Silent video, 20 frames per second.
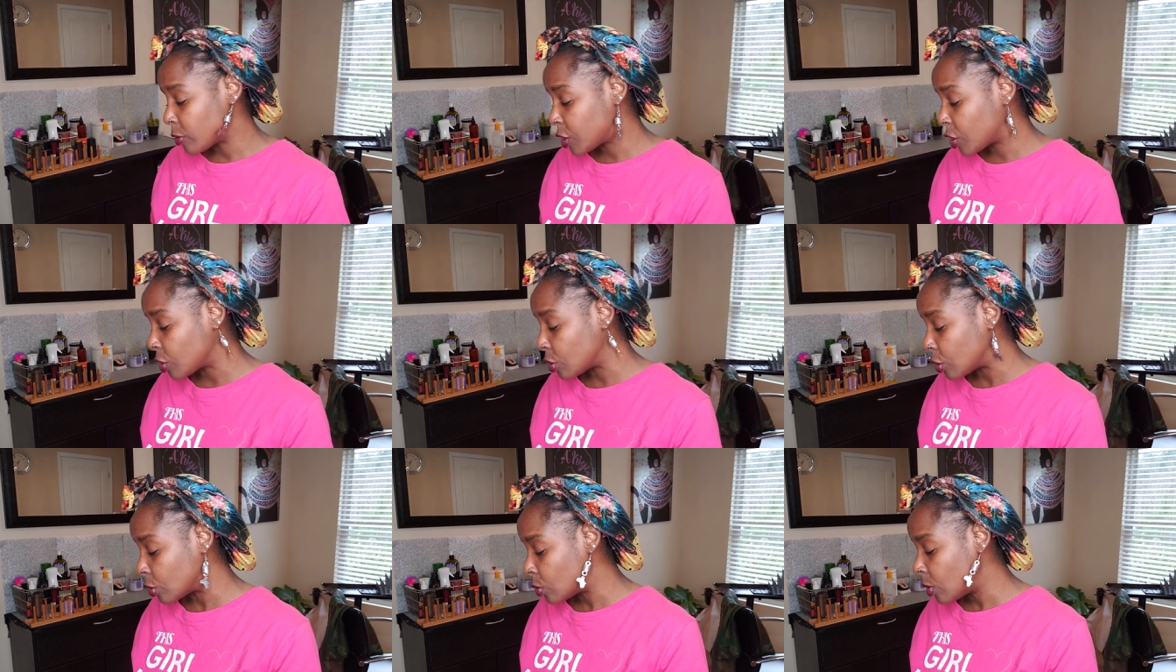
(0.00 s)

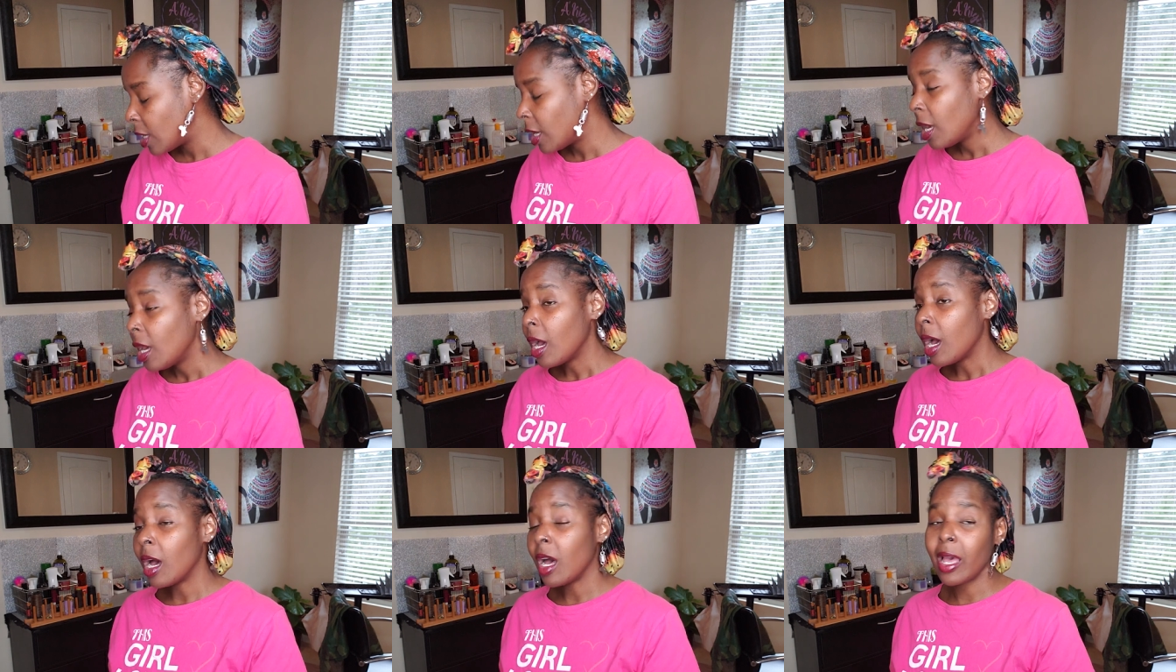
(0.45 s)
too,
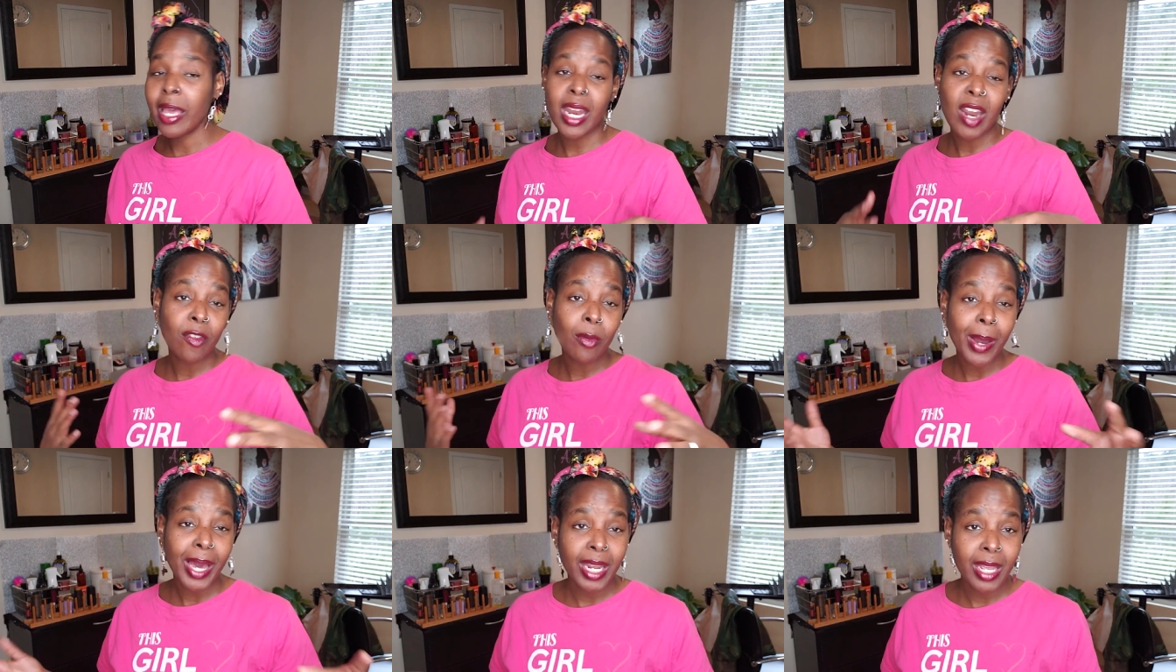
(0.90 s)
uh, and
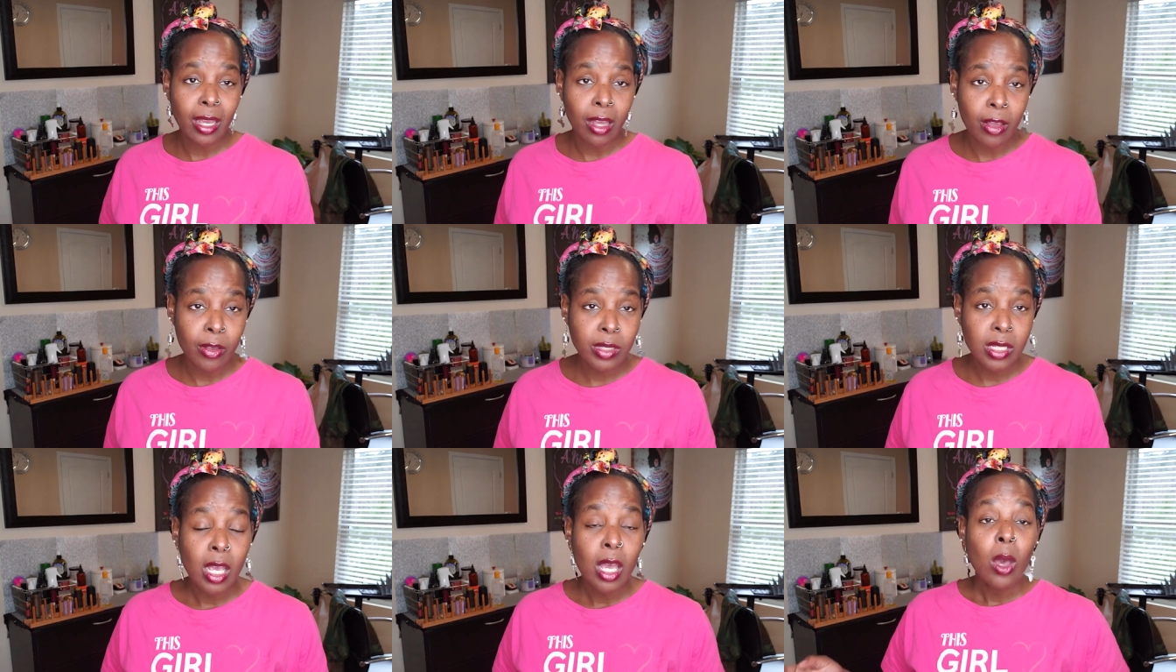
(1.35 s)
everybody
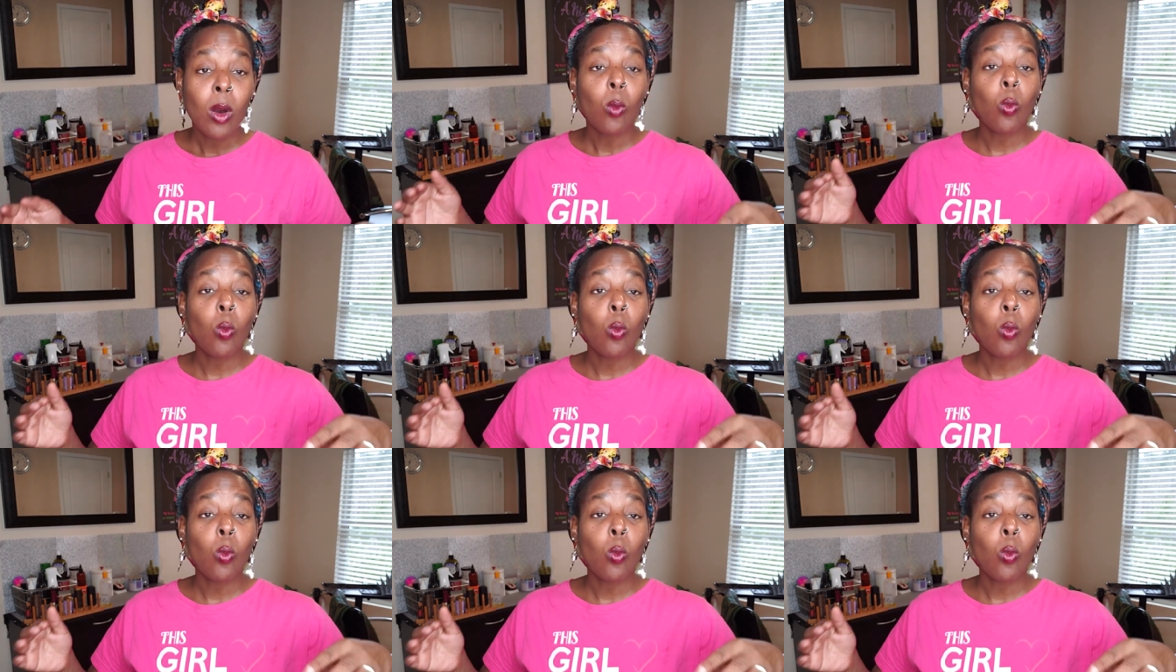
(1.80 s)
else.